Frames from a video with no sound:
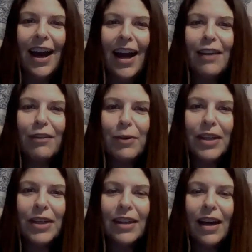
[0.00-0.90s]
Hi,
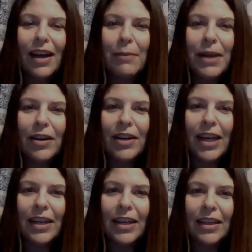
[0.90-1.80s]
everyone. I'm Erin
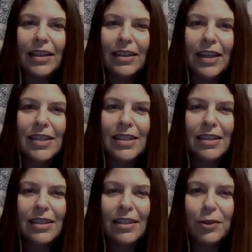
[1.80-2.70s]
Hagan,
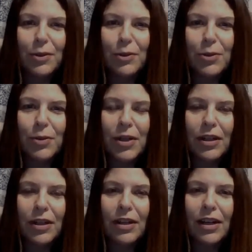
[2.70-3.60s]
licensed clinical social
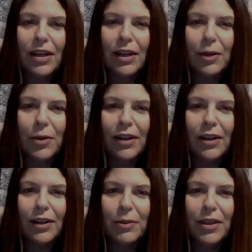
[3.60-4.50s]
worker and
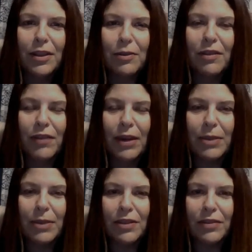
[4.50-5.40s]
coordinator with the Youth and
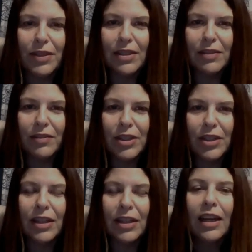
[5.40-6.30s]
Family Services
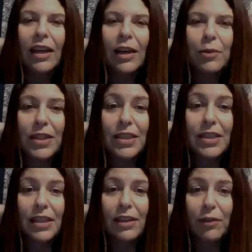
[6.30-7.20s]
Division with the
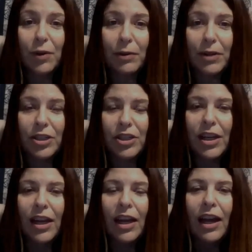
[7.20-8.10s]
City of Norwich.